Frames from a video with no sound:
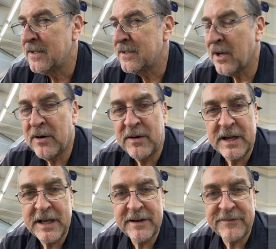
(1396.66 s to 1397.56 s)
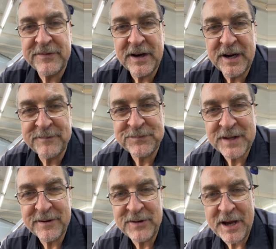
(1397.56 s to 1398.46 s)
So if, um,
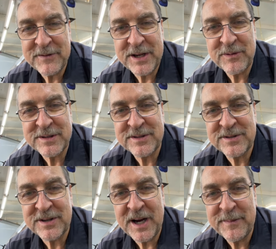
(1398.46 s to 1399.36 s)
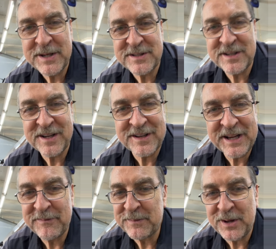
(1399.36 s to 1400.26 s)
if you have any questions or comments, uh, leave
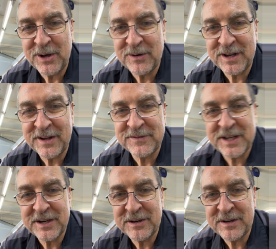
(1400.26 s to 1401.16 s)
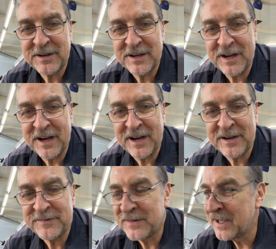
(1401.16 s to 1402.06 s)
them below. I'd love to hear uh,
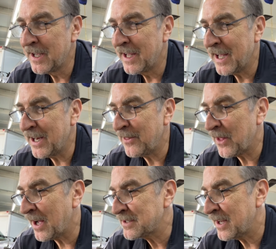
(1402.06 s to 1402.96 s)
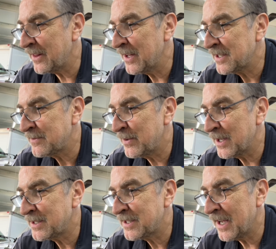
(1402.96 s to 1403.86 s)
any thoughts on this,
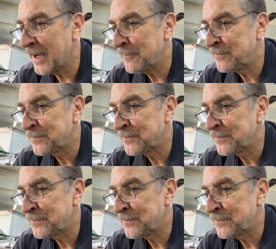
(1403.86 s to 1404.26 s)
but um,